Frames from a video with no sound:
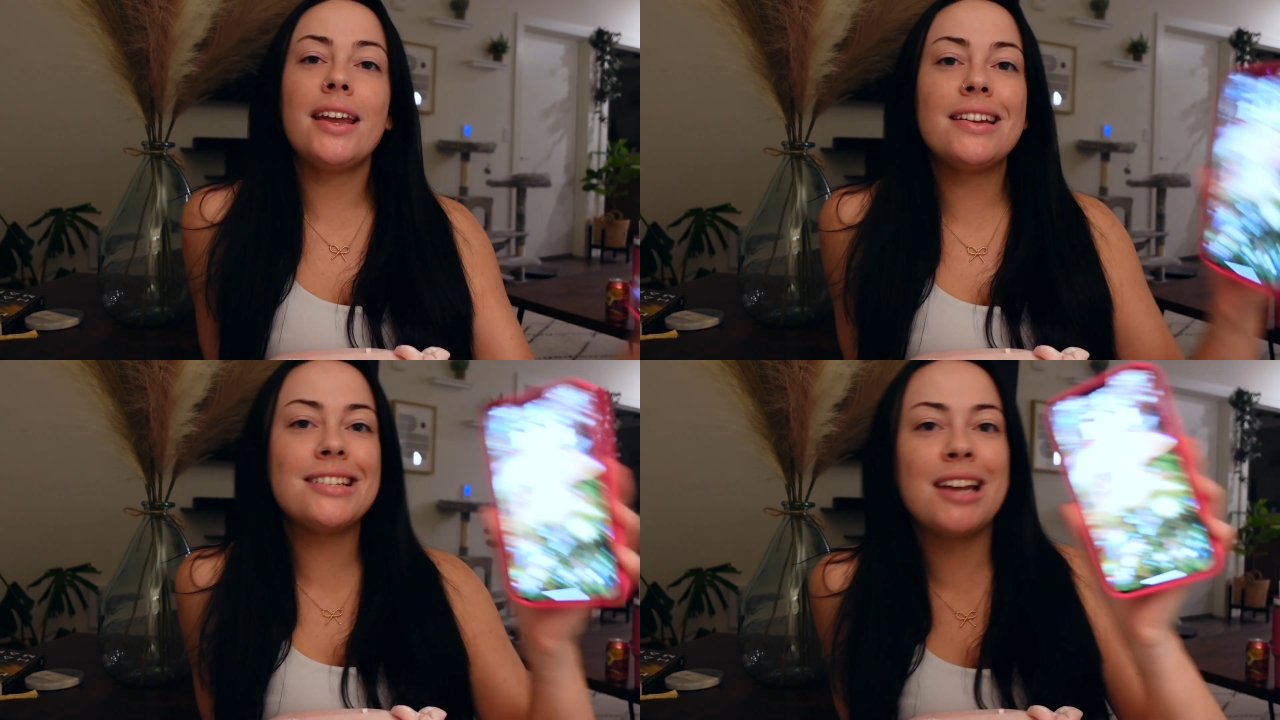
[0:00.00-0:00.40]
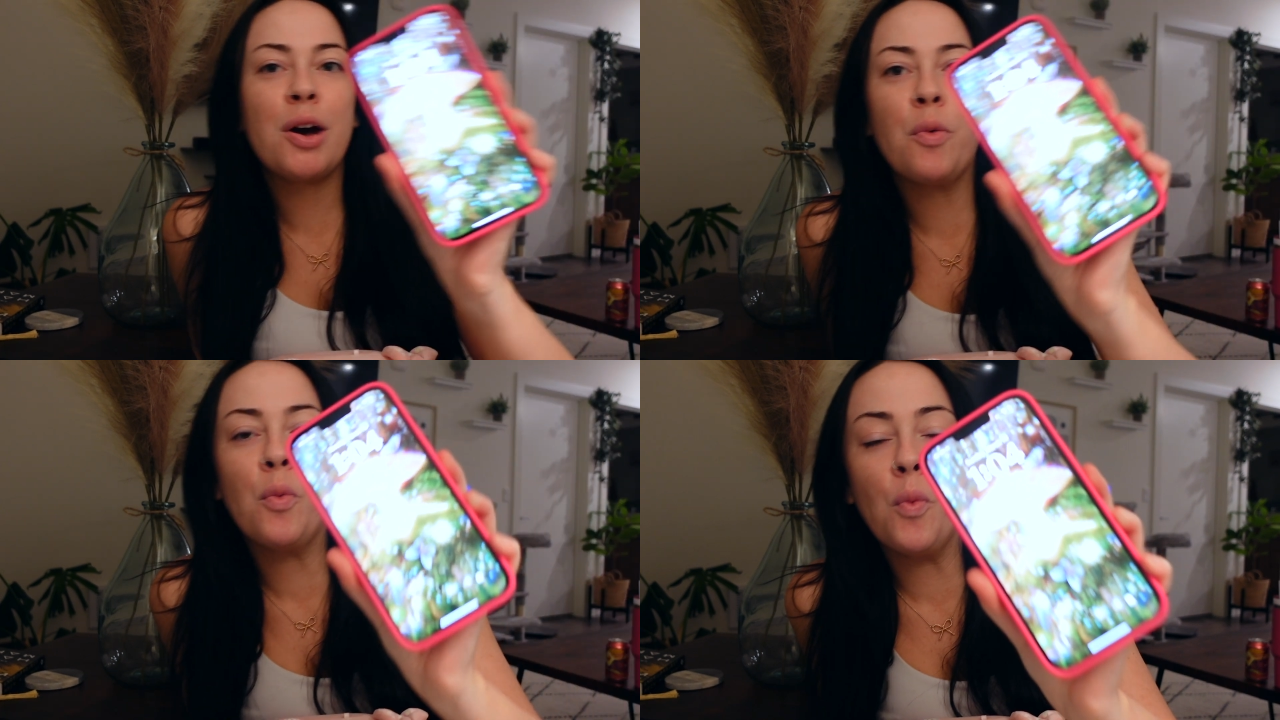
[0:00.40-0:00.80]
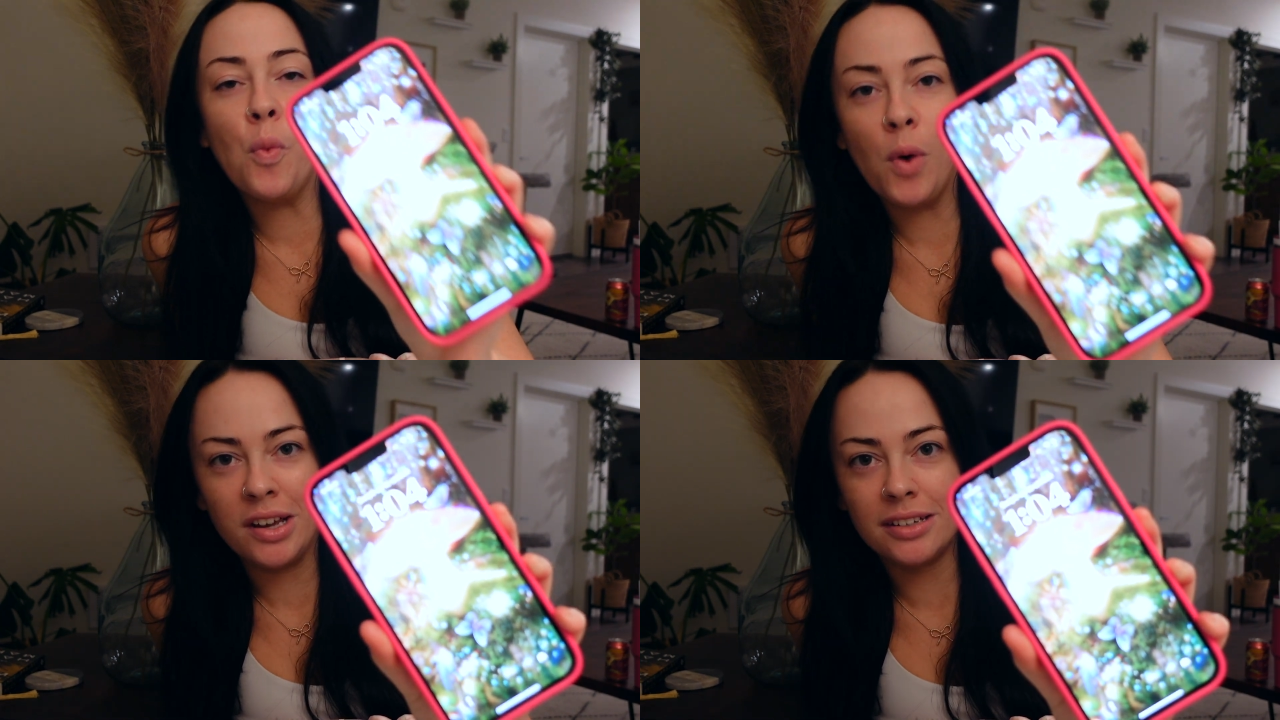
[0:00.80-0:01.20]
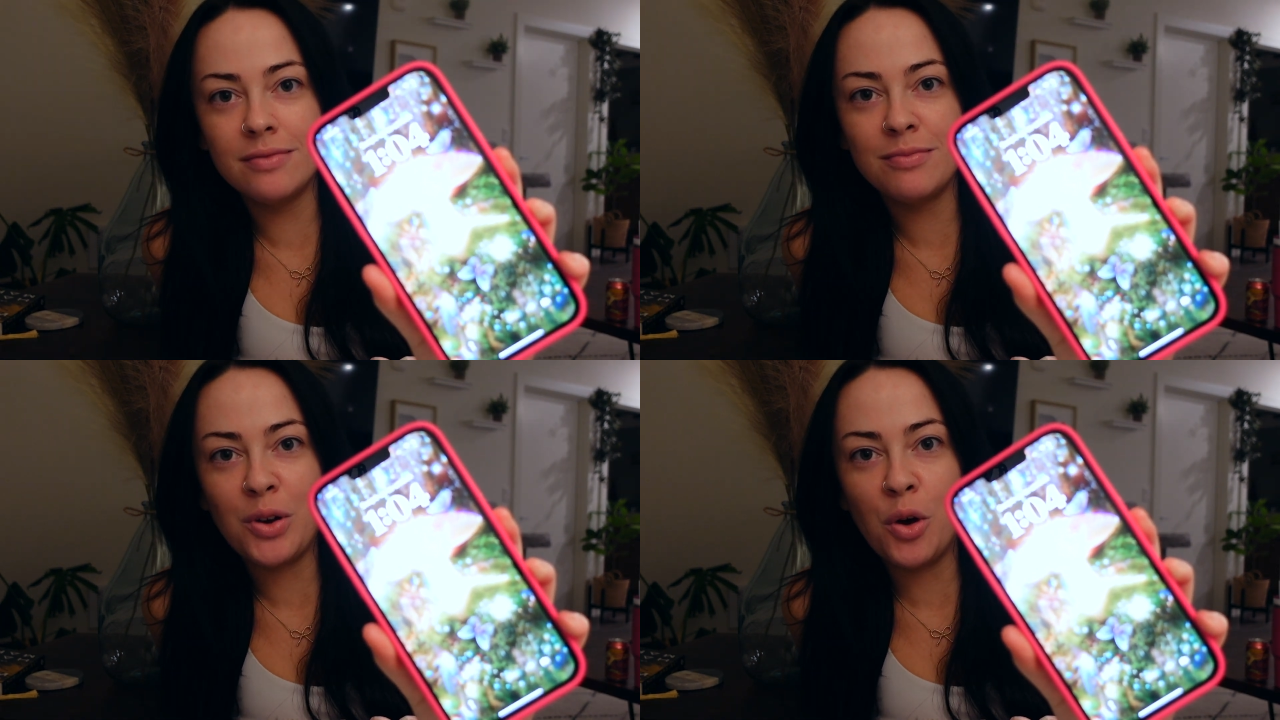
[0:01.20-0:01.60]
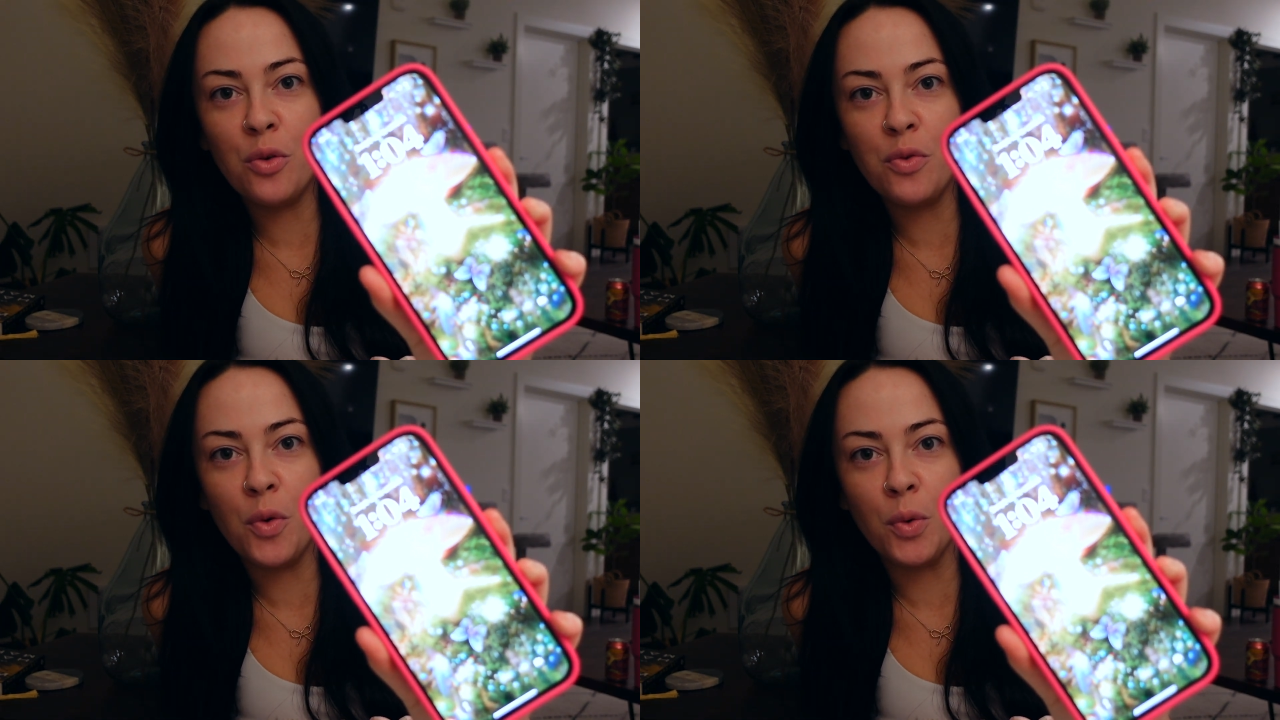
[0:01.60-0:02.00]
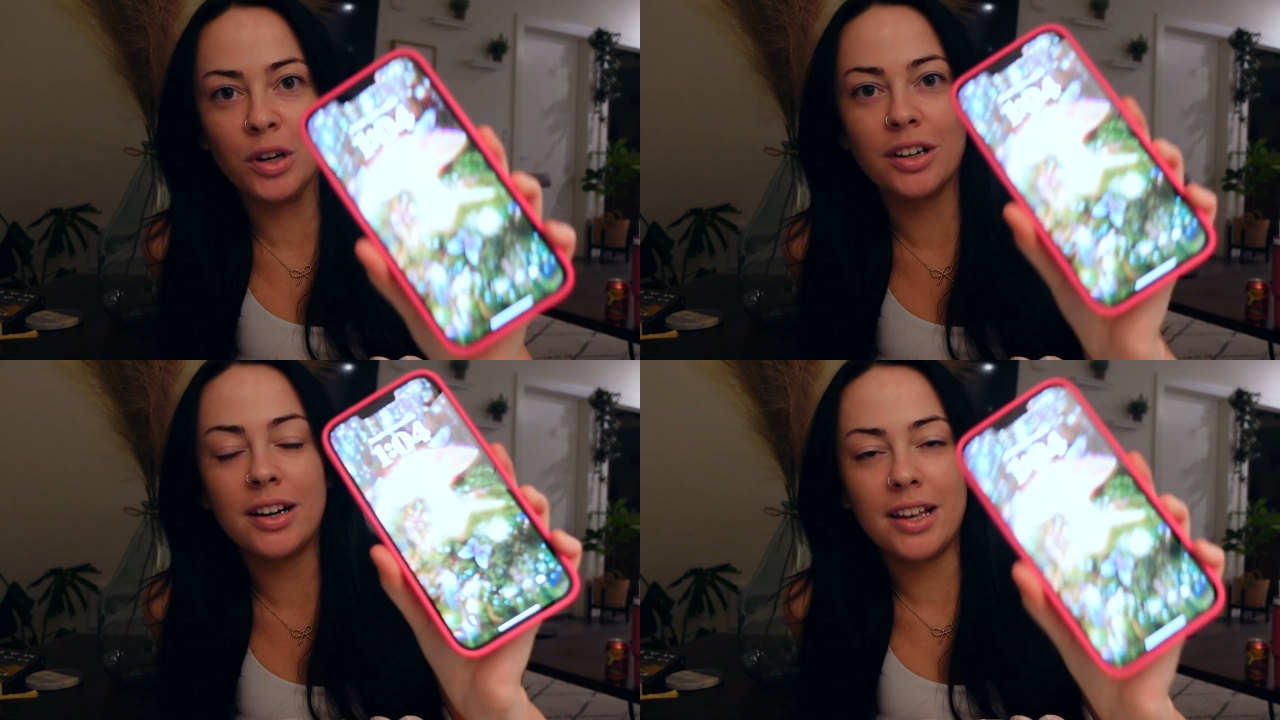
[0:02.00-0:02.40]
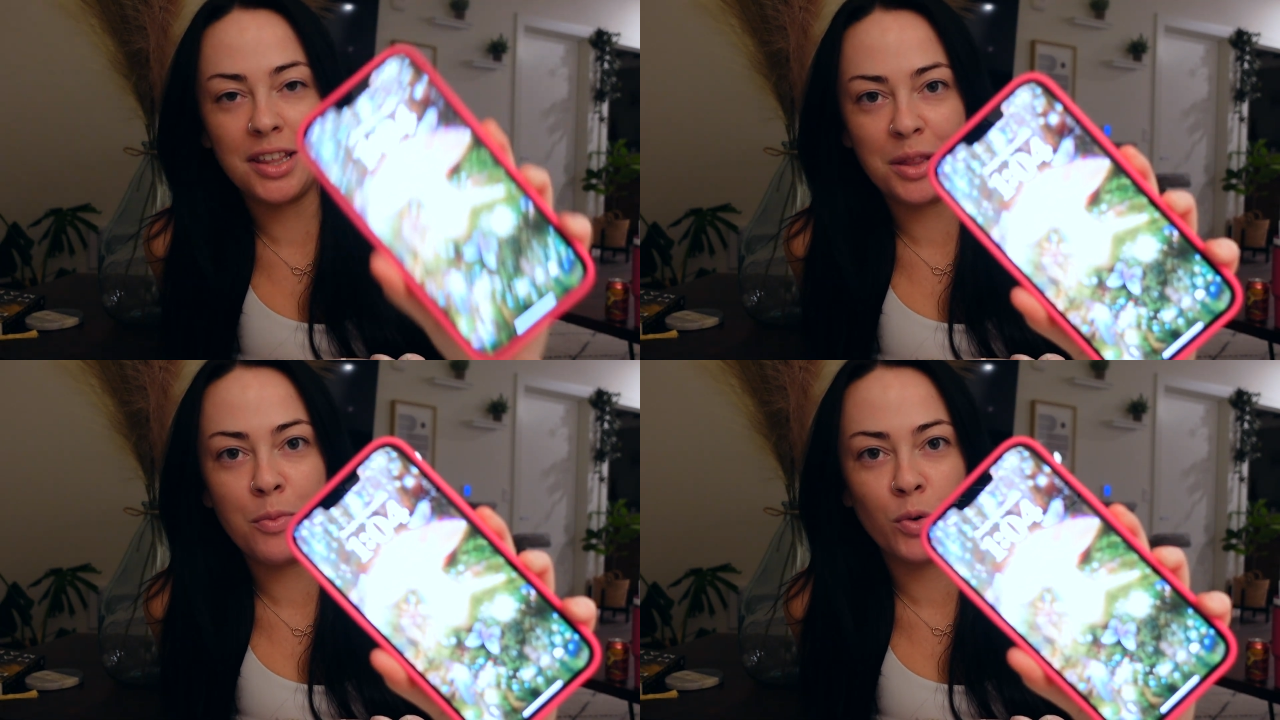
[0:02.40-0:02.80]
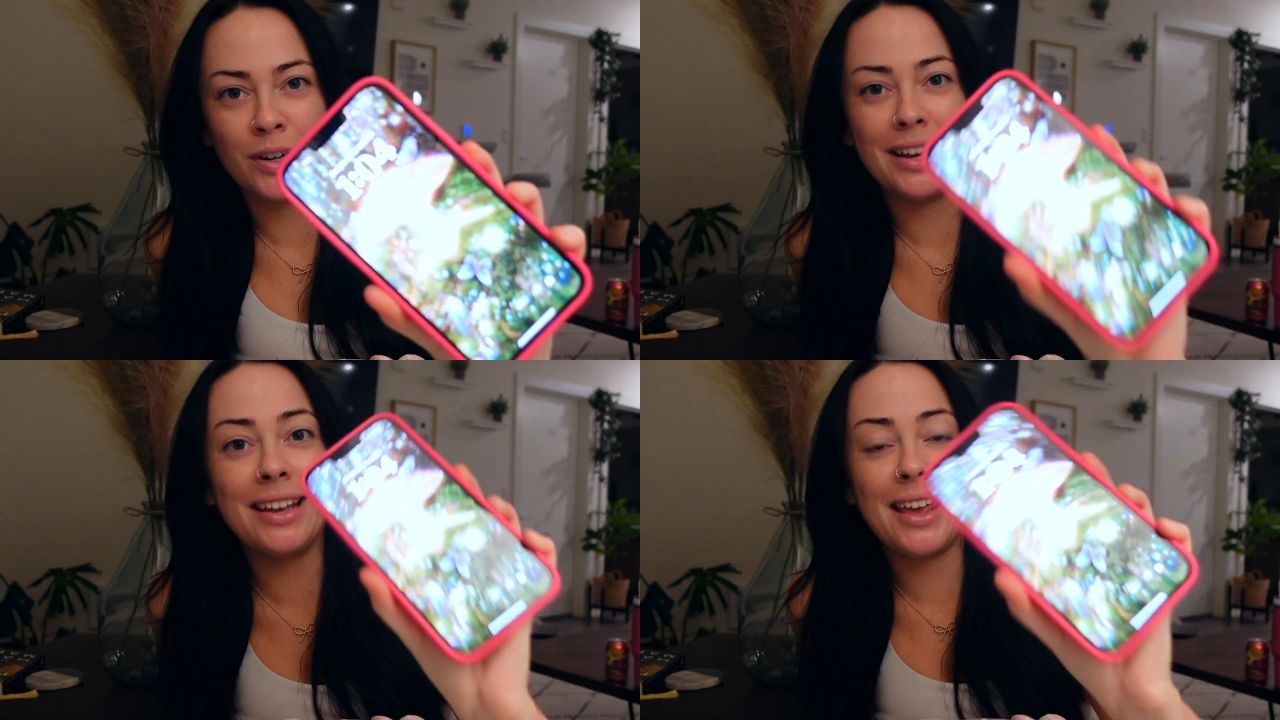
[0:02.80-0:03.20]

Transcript: It is now 1.04 in the morning.